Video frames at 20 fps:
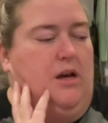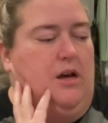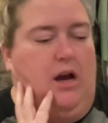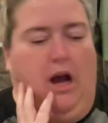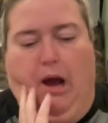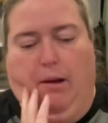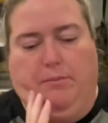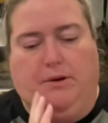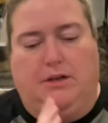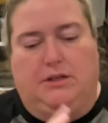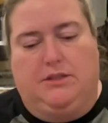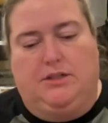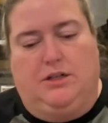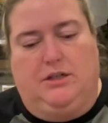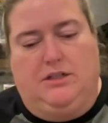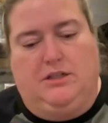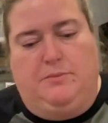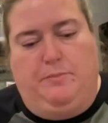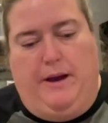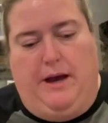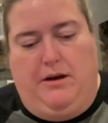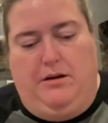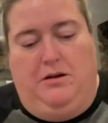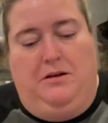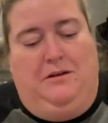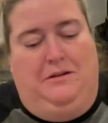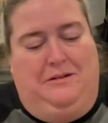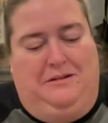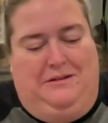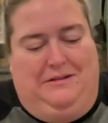I'm going to start this pattern,
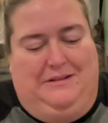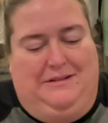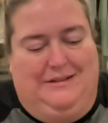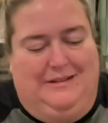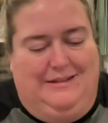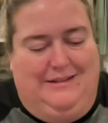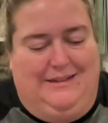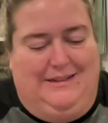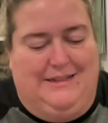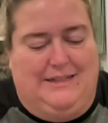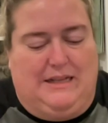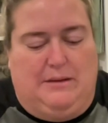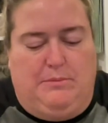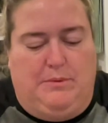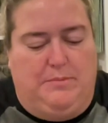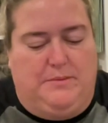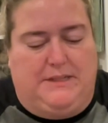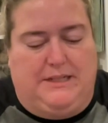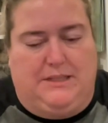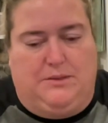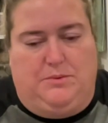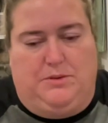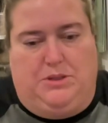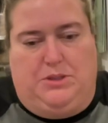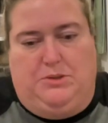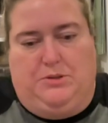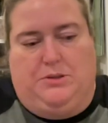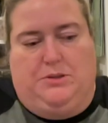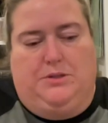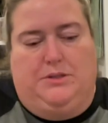because I'm obsessed with the
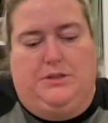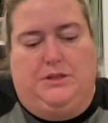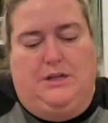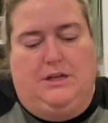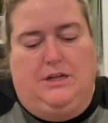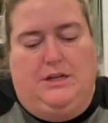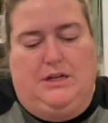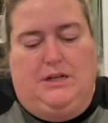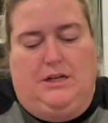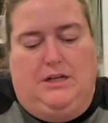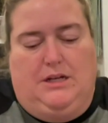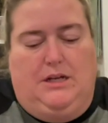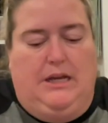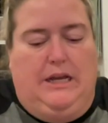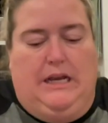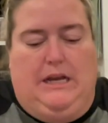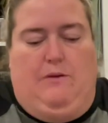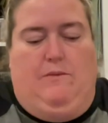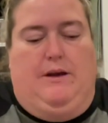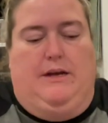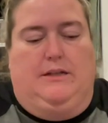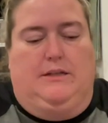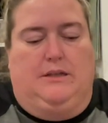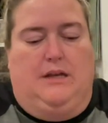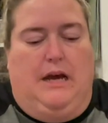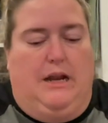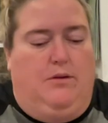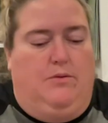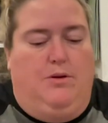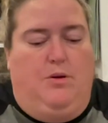tutors. Anyways,
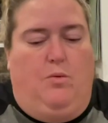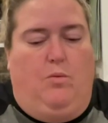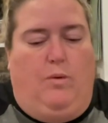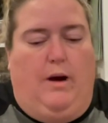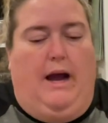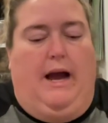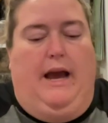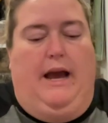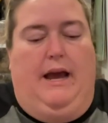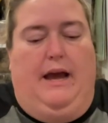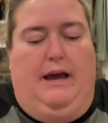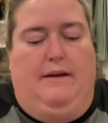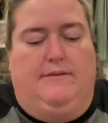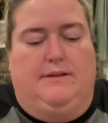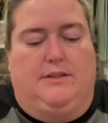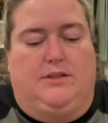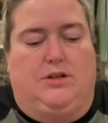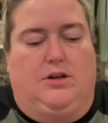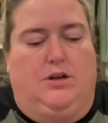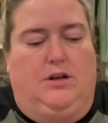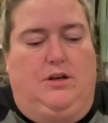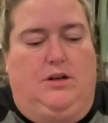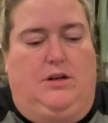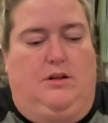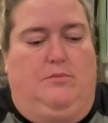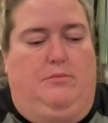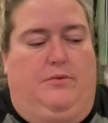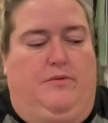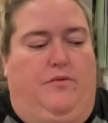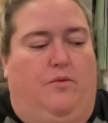I don't know why I haven't started
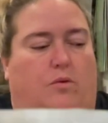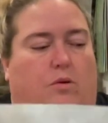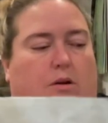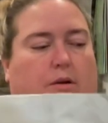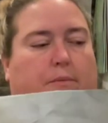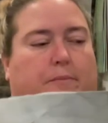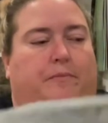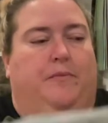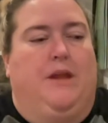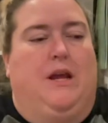it before.